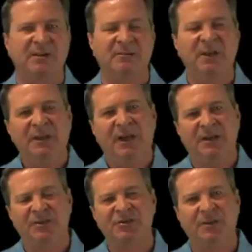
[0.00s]

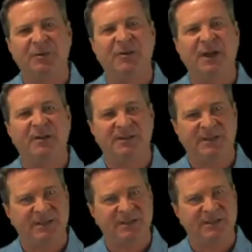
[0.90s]
our distributor down in
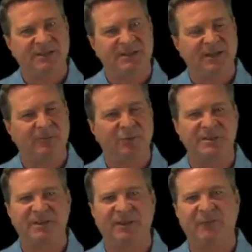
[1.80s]
Texas,
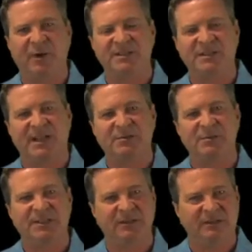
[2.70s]
president of West Tex,
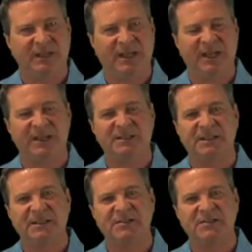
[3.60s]
was killed in that accident.